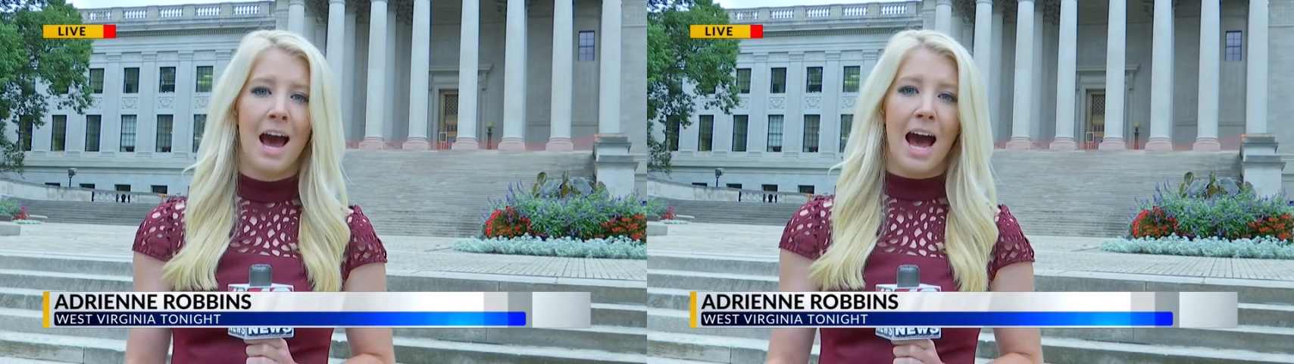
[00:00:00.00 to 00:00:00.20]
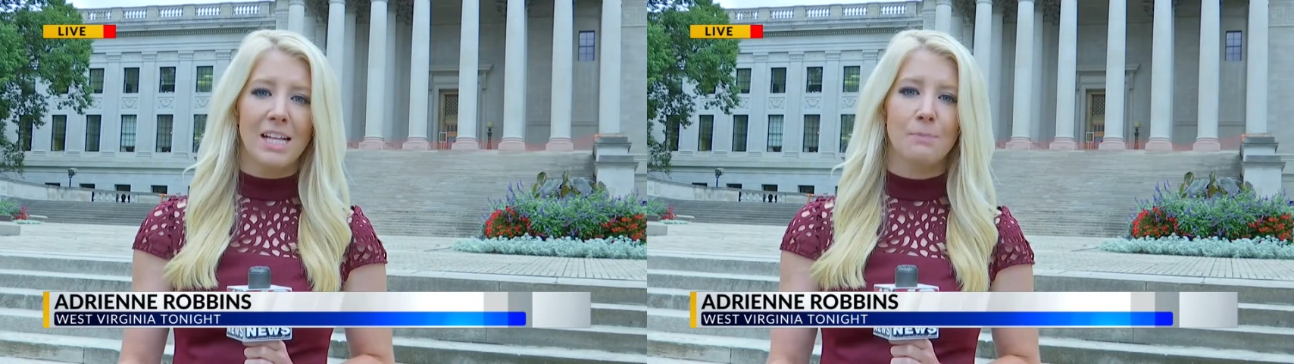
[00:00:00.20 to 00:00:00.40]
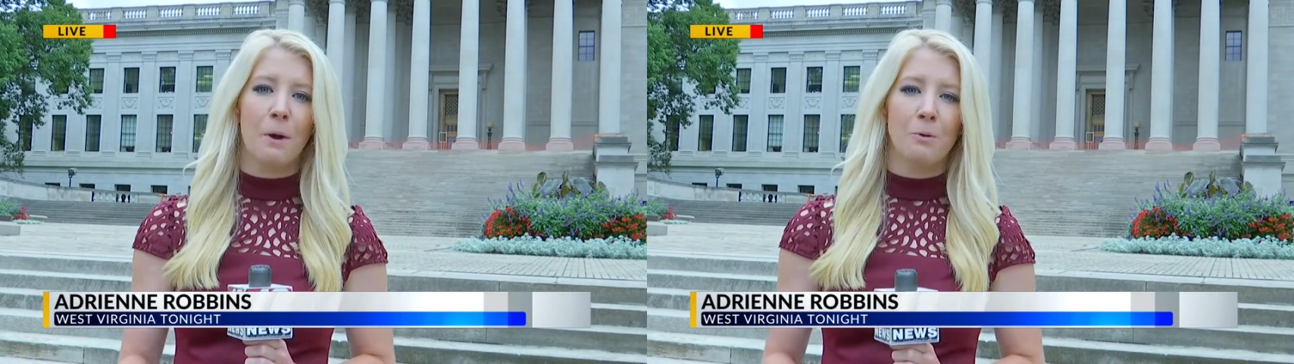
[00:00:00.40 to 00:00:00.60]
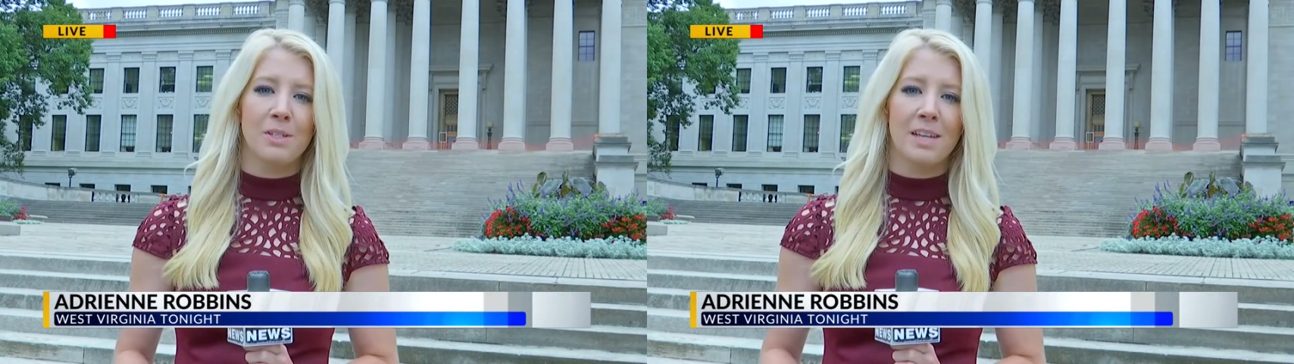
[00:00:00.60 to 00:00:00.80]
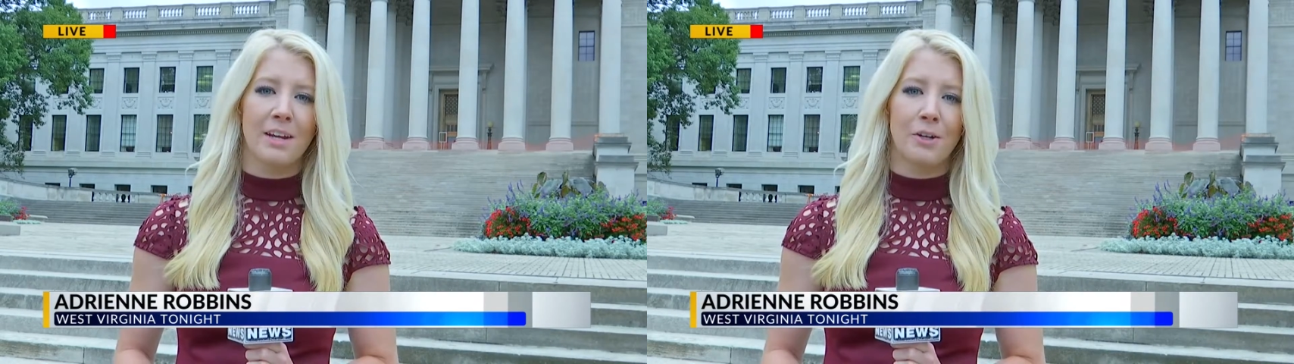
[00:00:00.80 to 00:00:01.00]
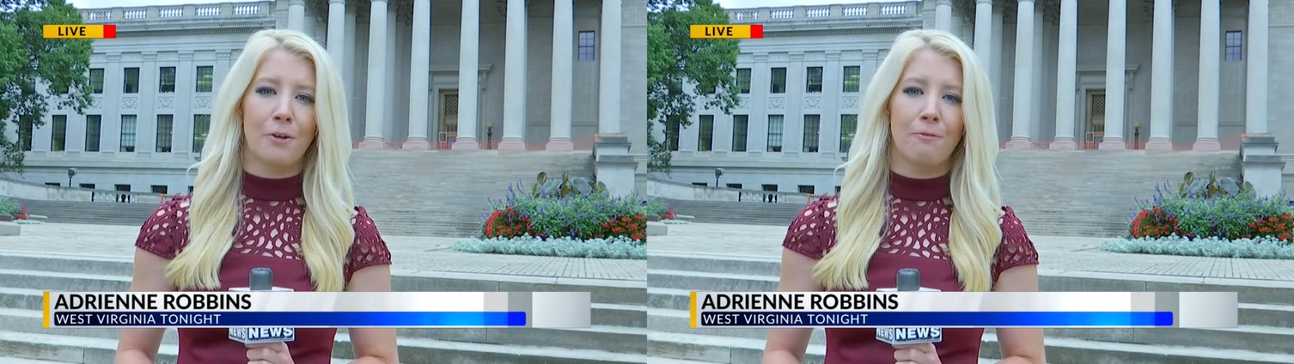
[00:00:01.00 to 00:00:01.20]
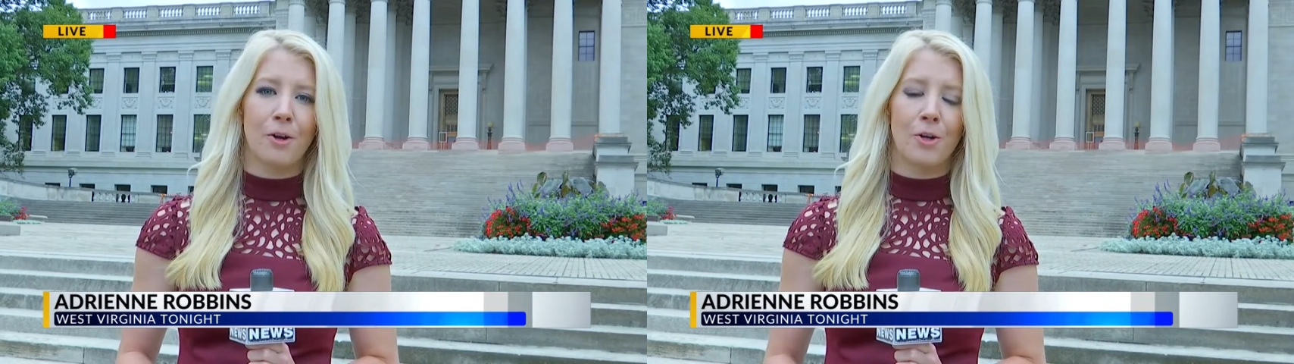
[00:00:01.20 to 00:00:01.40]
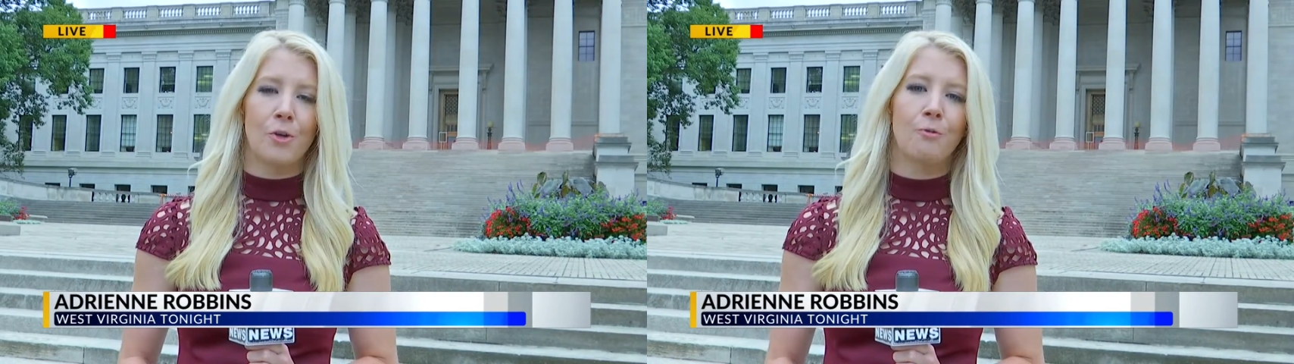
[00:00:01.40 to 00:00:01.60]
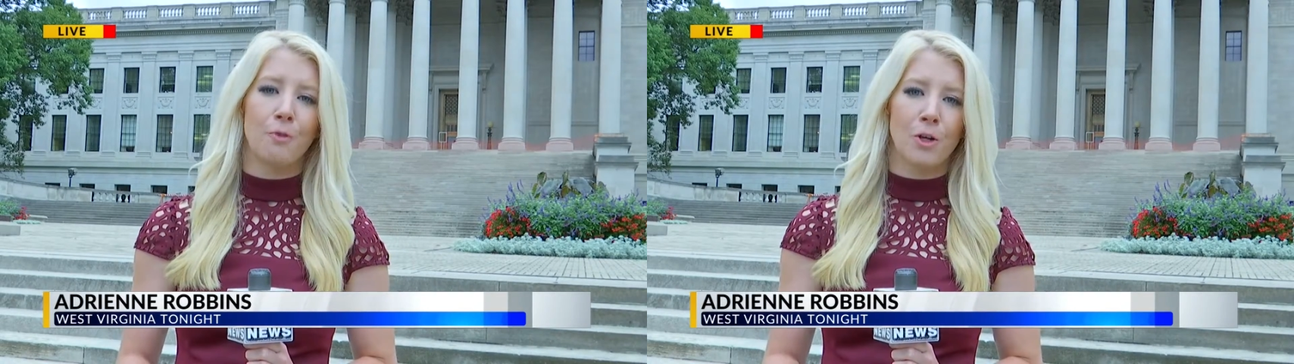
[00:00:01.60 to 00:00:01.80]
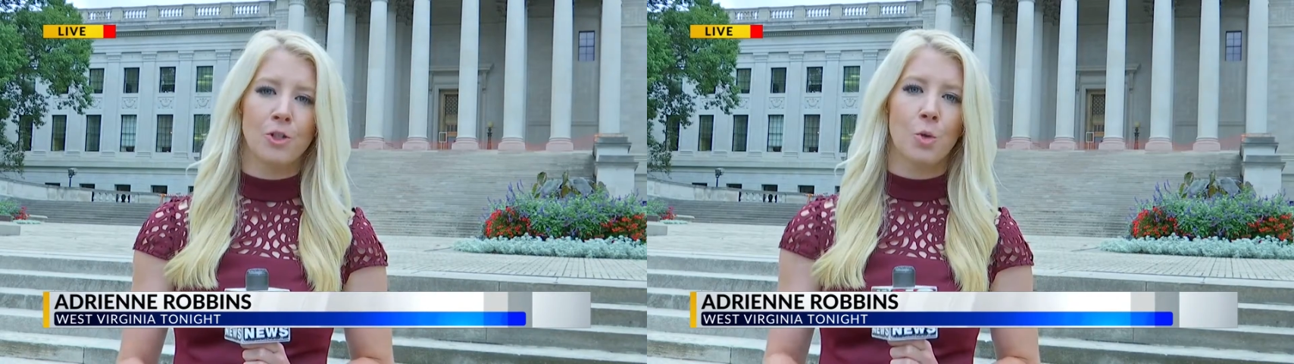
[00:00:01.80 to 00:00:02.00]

I spoke with Senator Ferns, who first